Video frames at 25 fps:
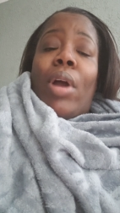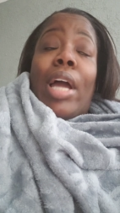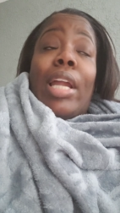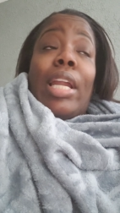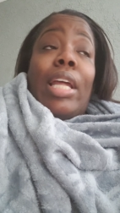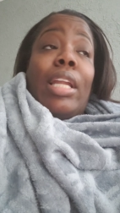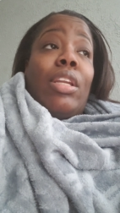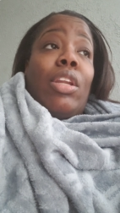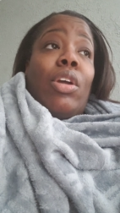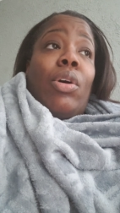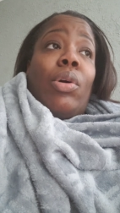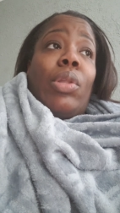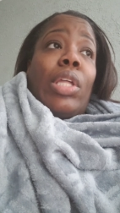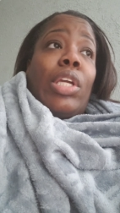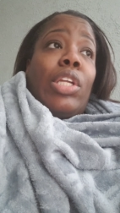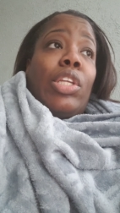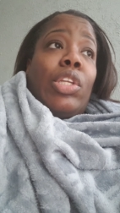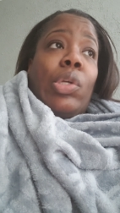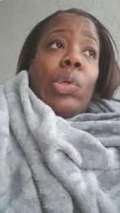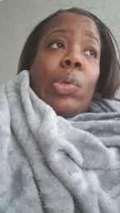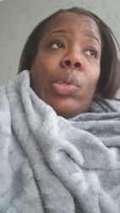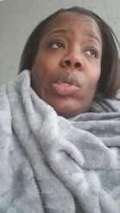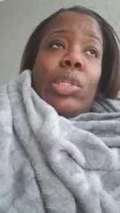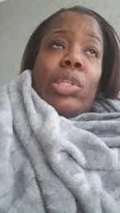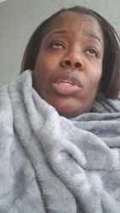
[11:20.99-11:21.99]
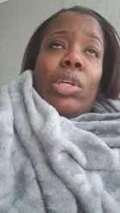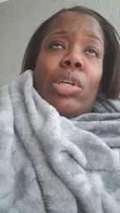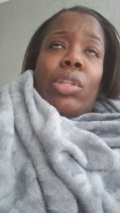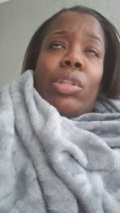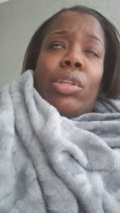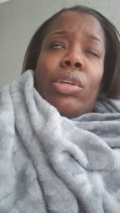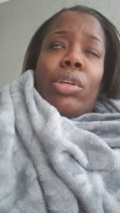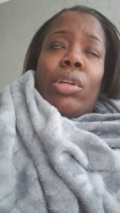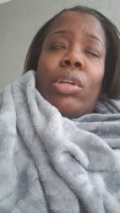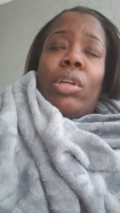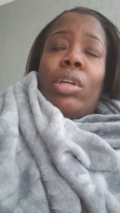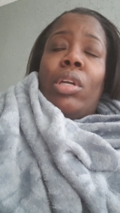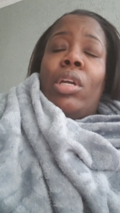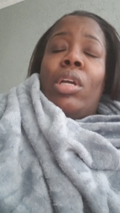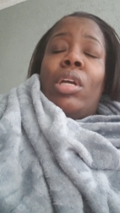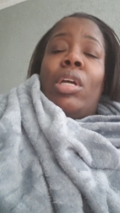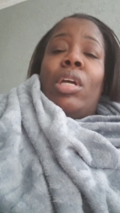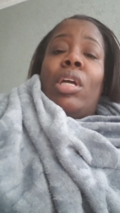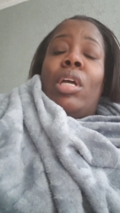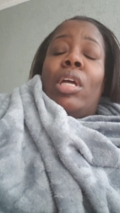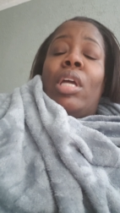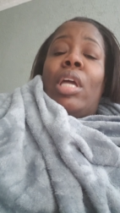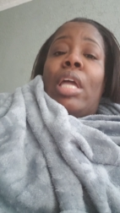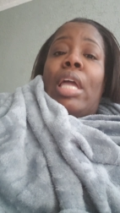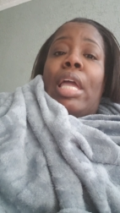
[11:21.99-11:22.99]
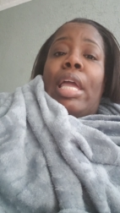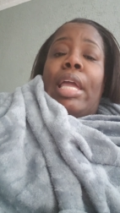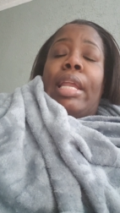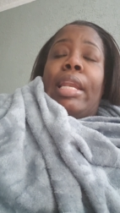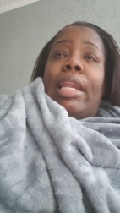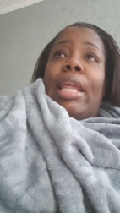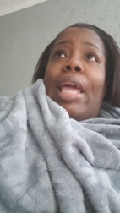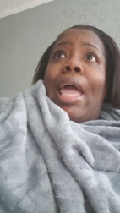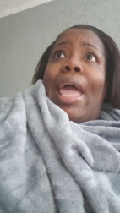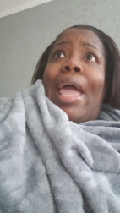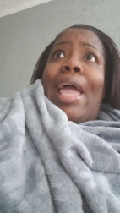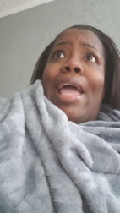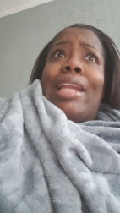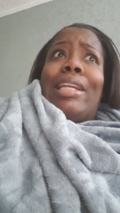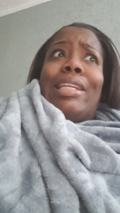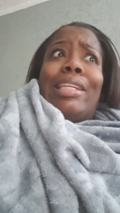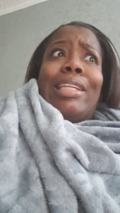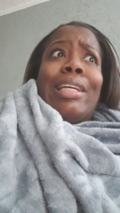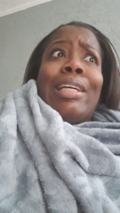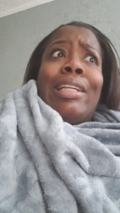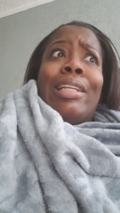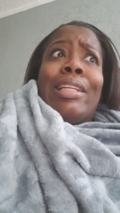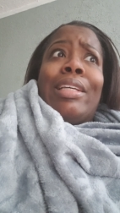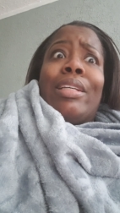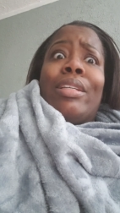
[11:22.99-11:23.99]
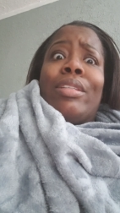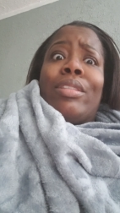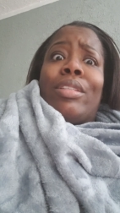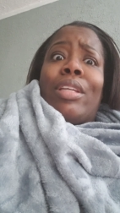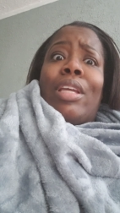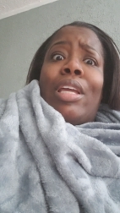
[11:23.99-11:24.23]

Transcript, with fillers: I didn't know they knew each other and had dealings,